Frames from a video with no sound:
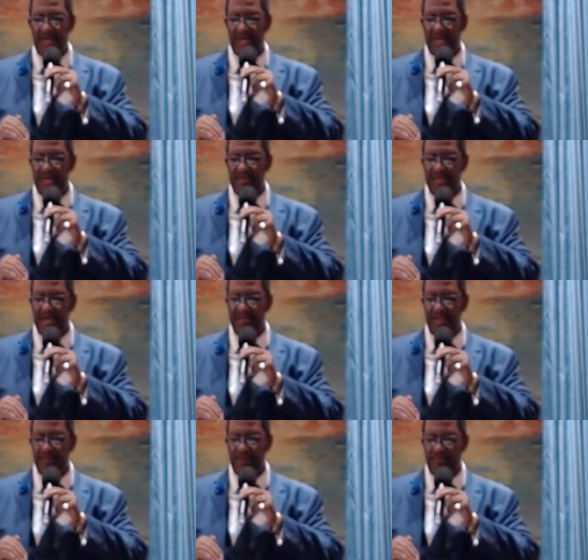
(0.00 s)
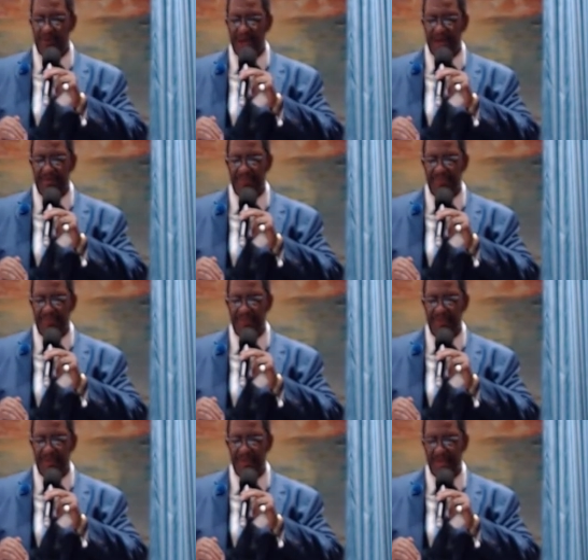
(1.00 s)
He says every plant,
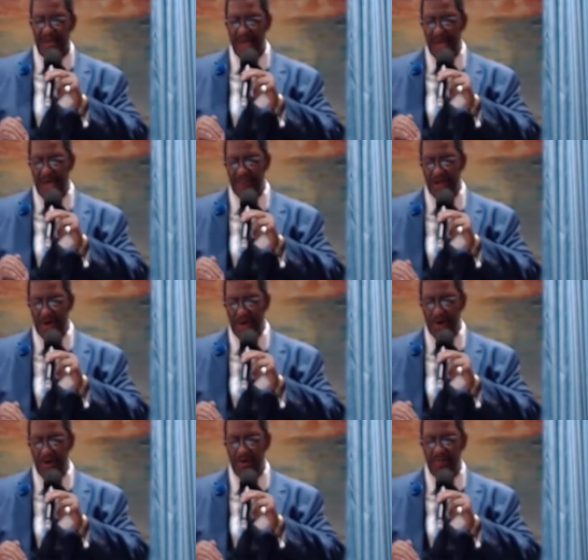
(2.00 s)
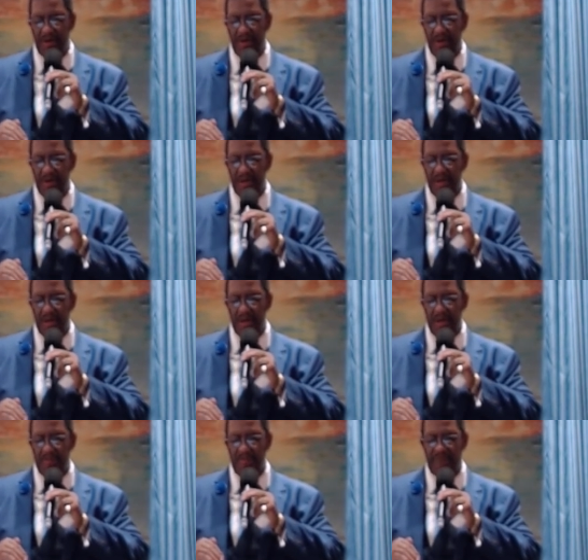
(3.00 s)
every herb,
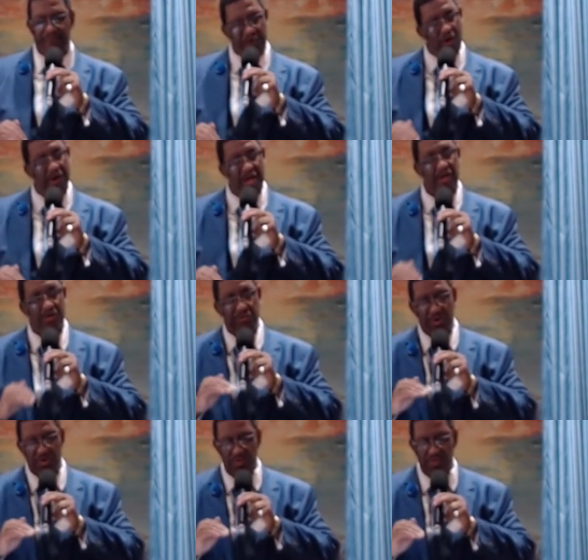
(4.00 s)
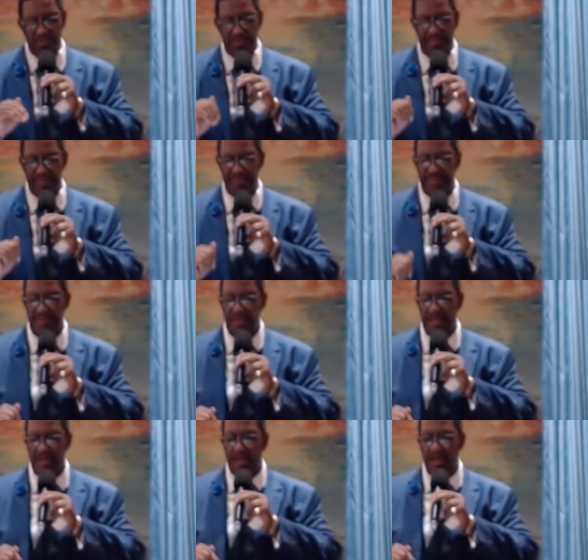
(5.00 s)
before it grew,
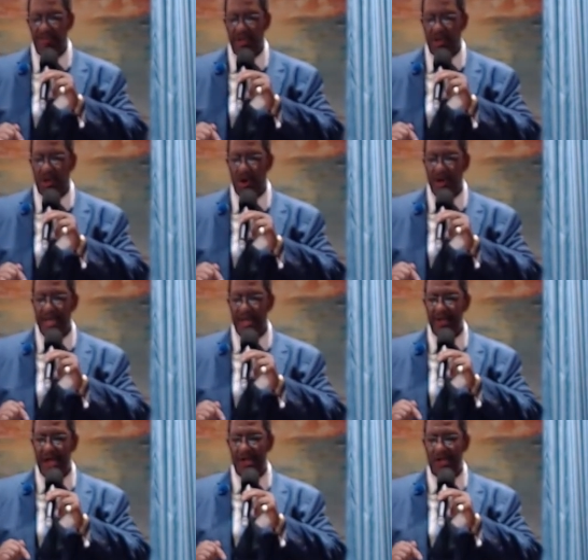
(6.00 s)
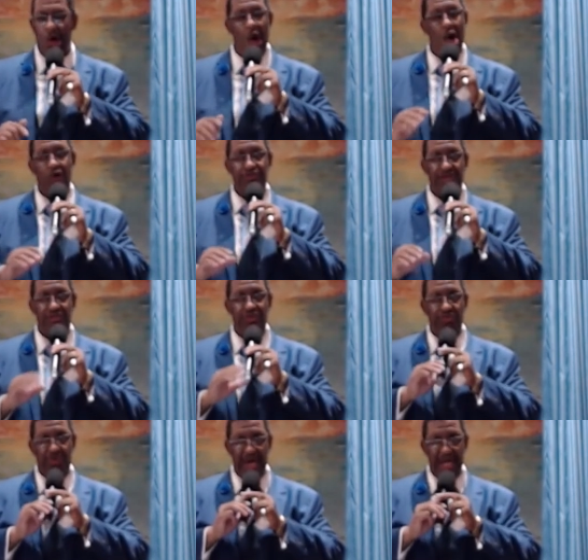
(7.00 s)
the Lord had not caused it to
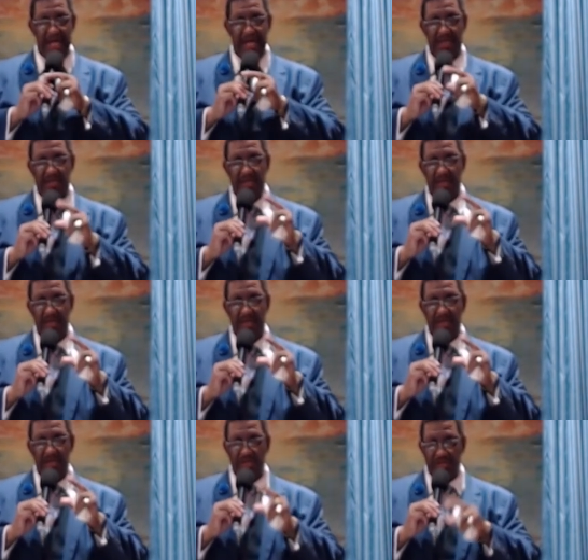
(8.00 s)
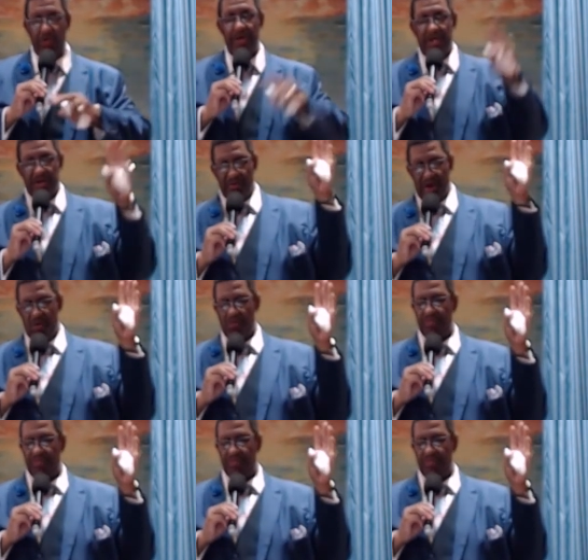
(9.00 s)
rain so it can grow,